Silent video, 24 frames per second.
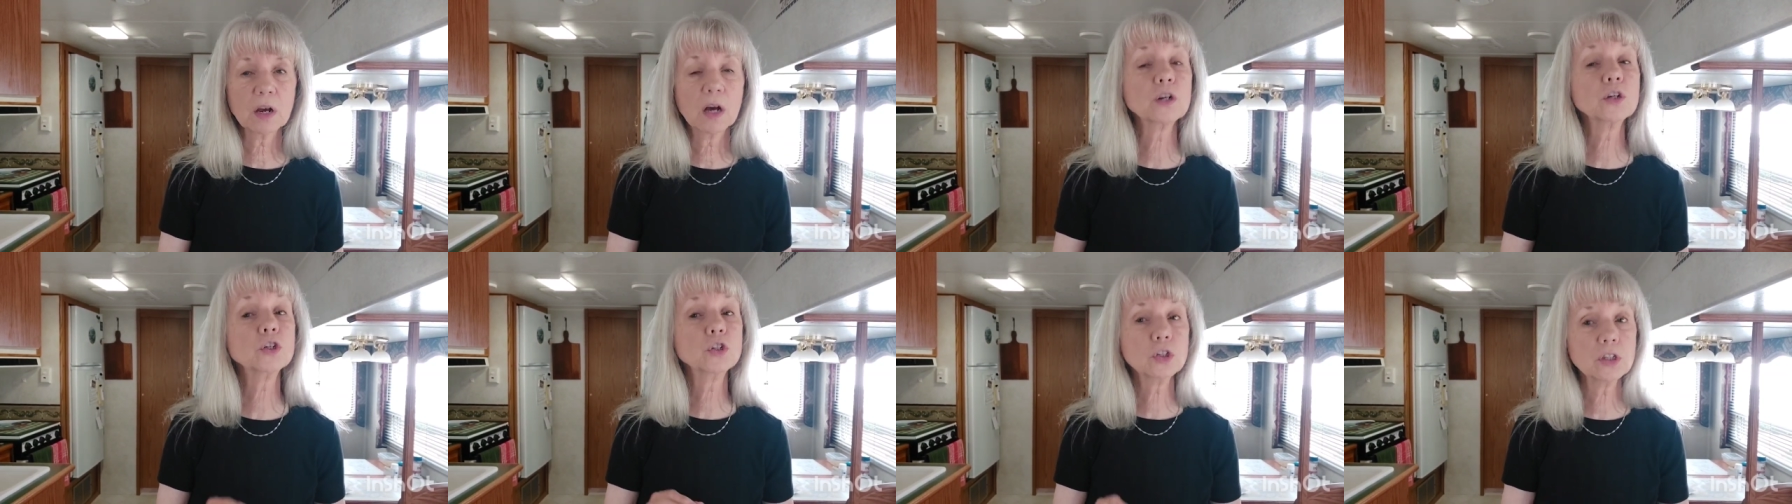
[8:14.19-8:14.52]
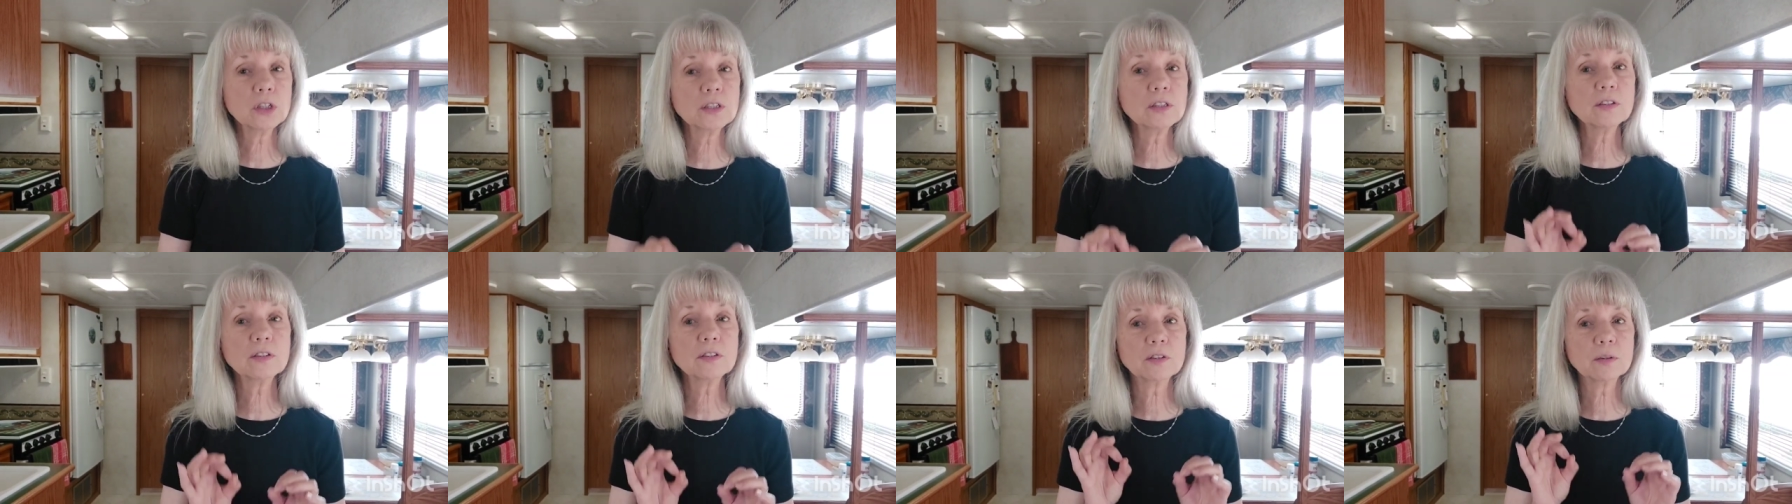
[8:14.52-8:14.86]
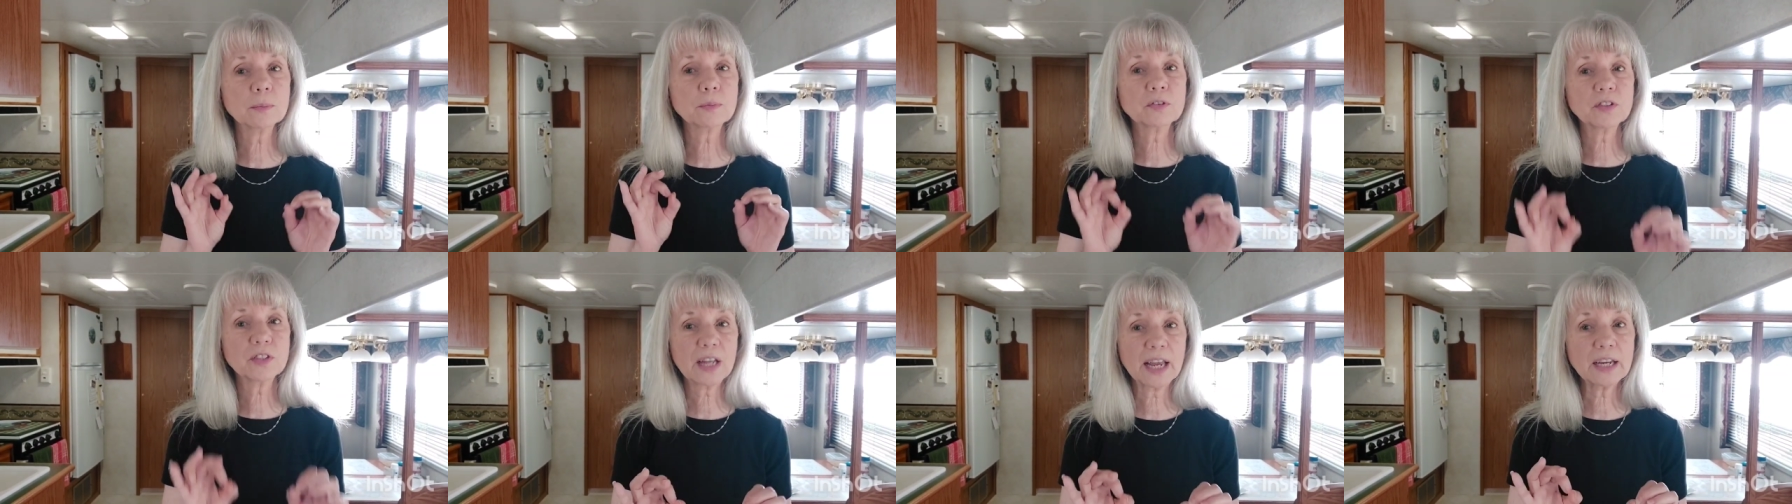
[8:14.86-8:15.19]
a good
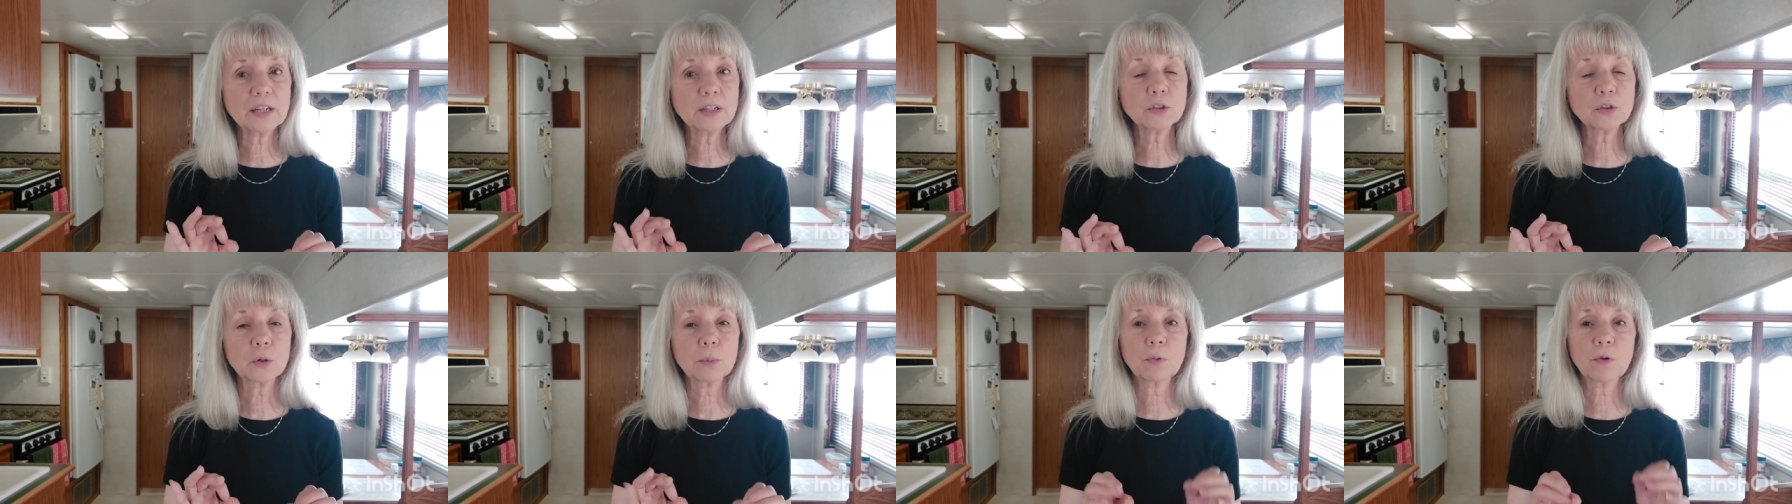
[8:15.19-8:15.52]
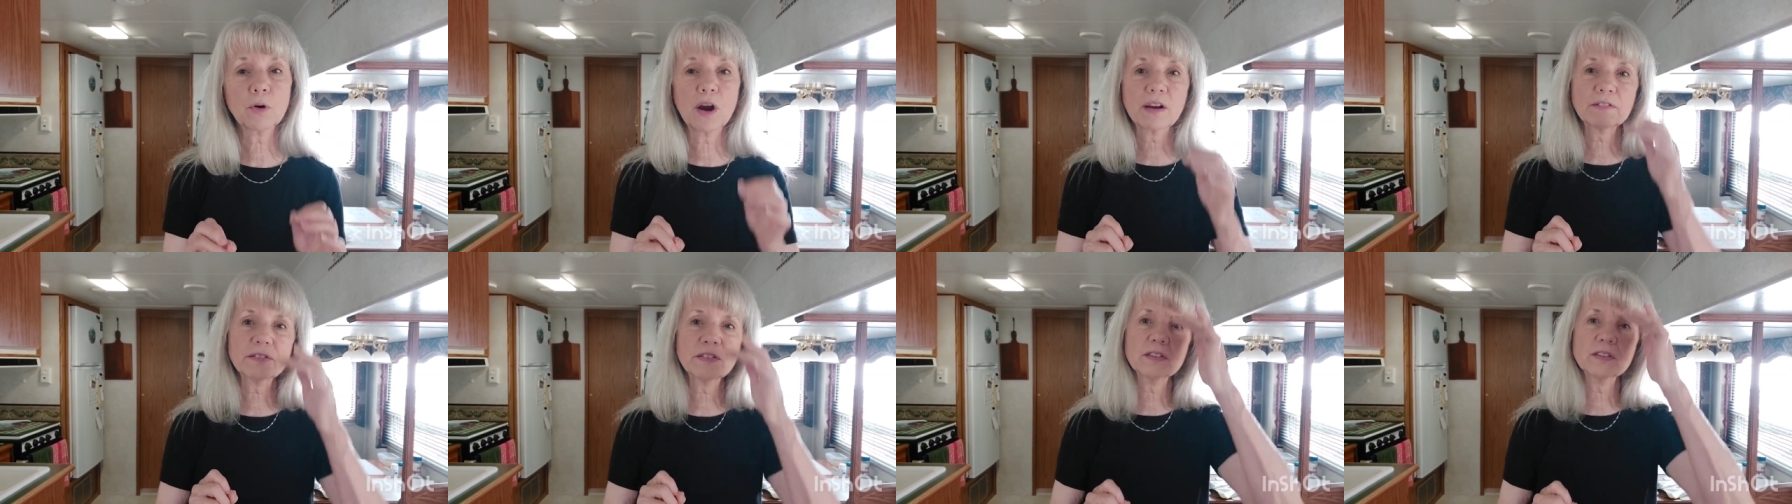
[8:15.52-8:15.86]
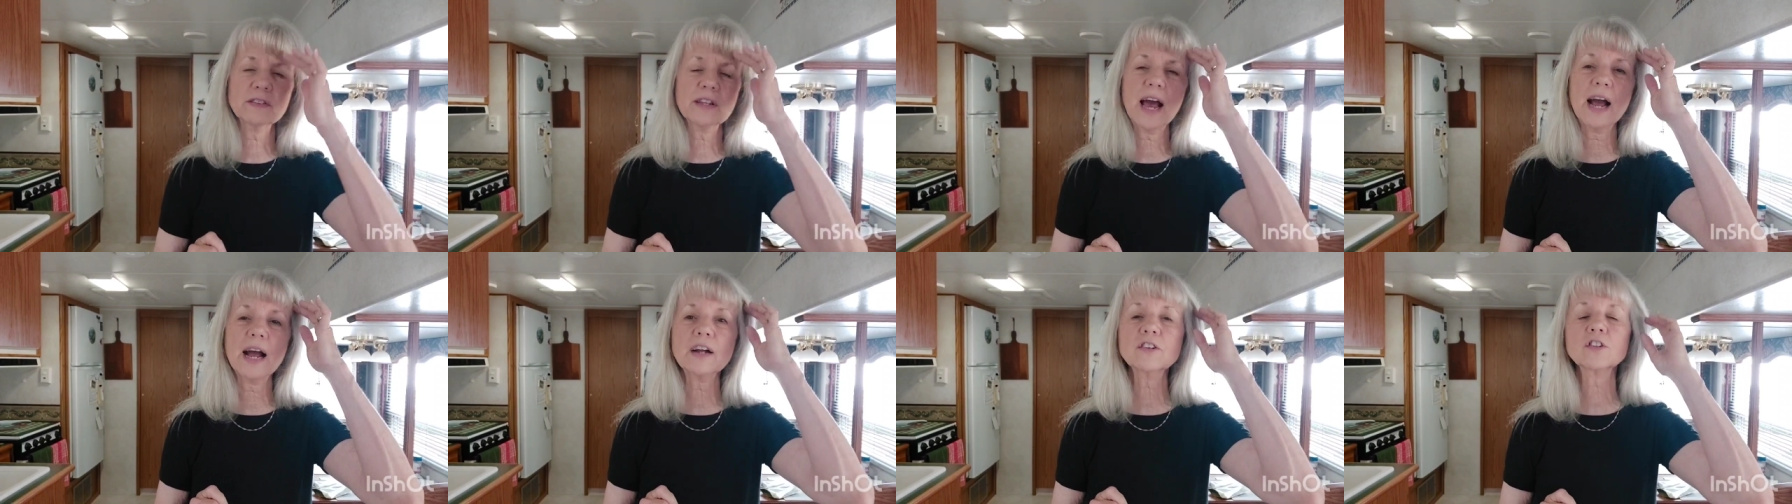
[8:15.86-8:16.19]
substantial
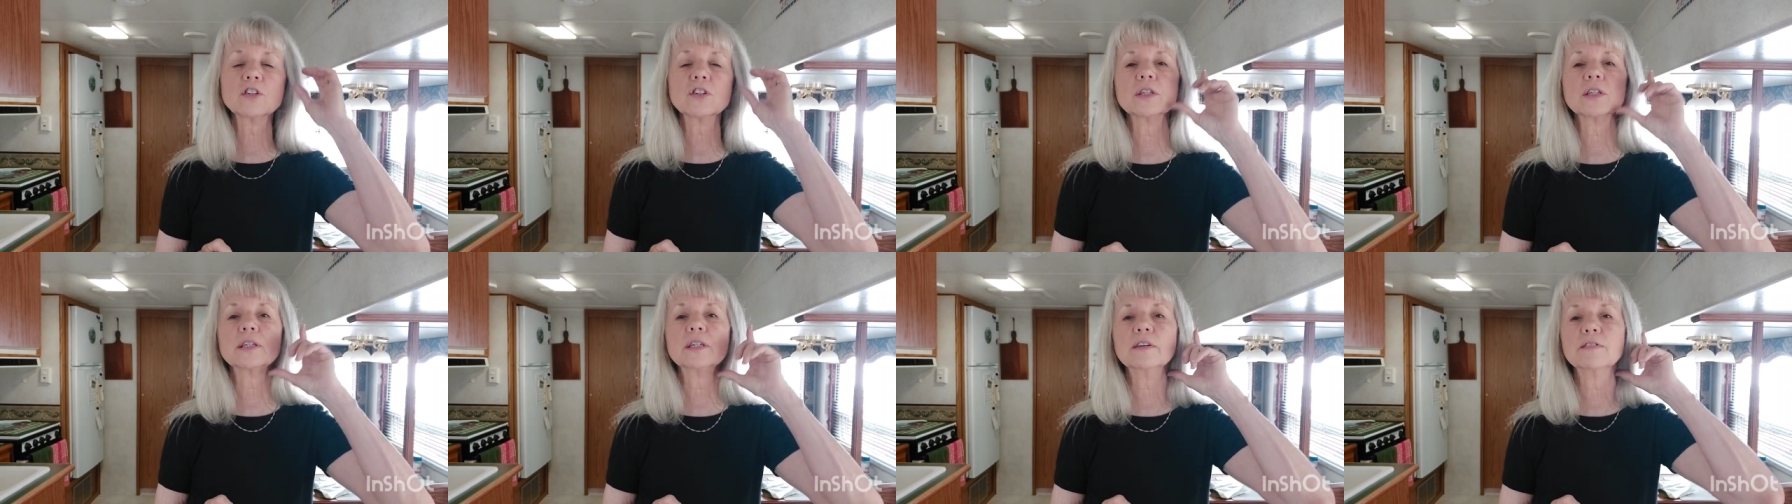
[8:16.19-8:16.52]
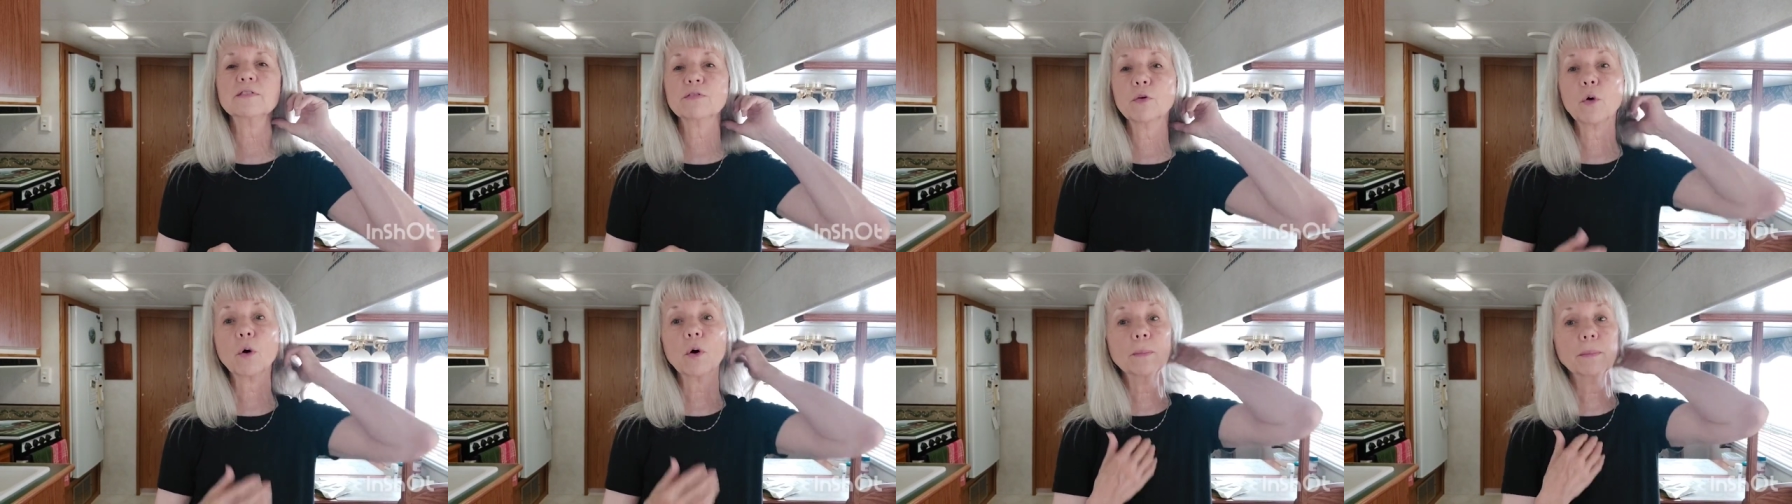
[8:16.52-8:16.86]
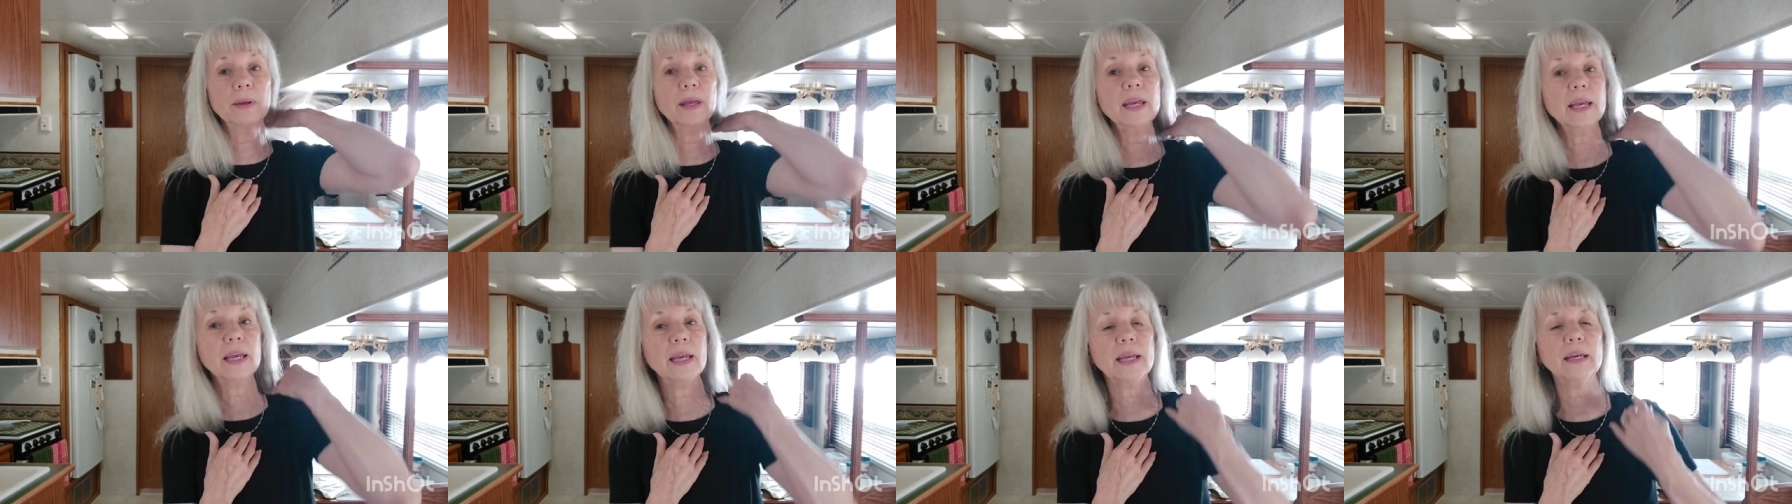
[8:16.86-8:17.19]
breakfast actually for
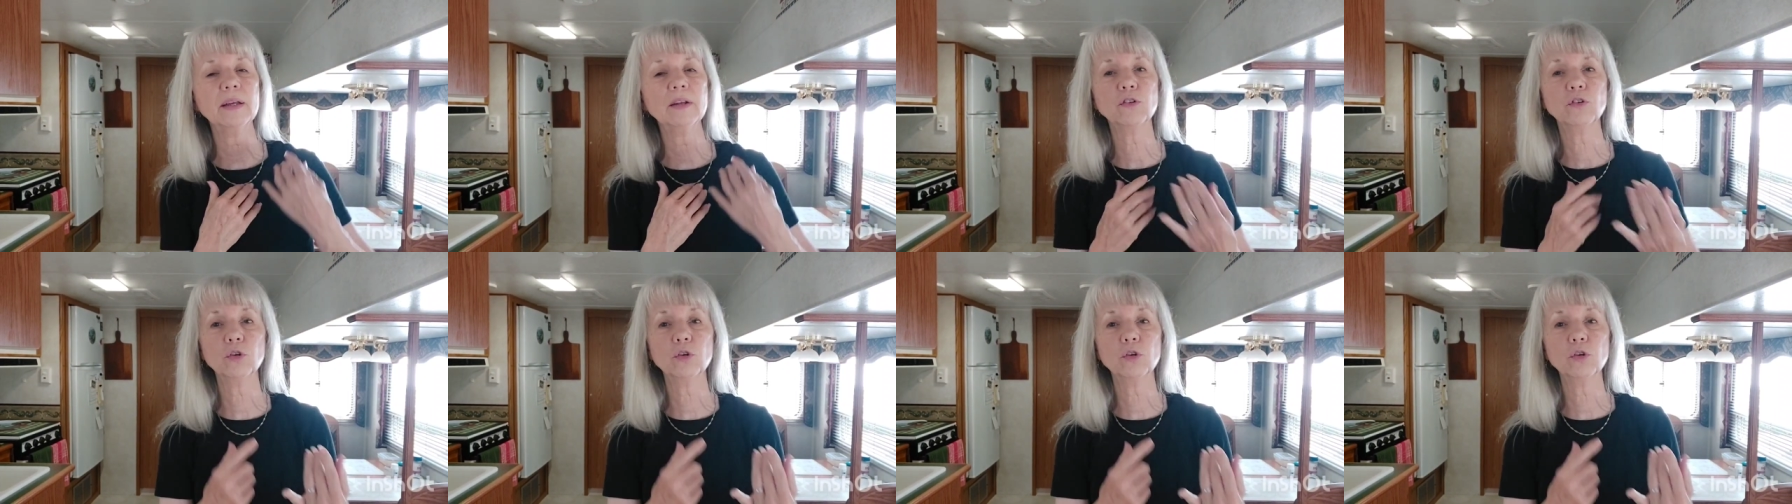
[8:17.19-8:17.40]
me,